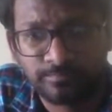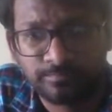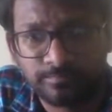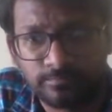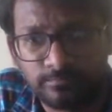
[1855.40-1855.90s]

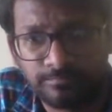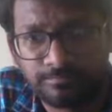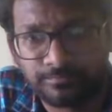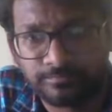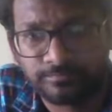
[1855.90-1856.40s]

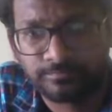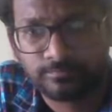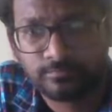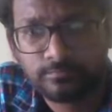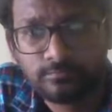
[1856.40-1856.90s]

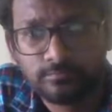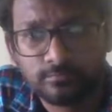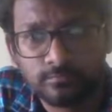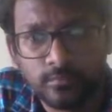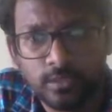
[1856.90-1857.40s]

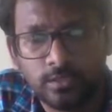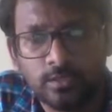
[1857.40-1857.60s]
[no speech]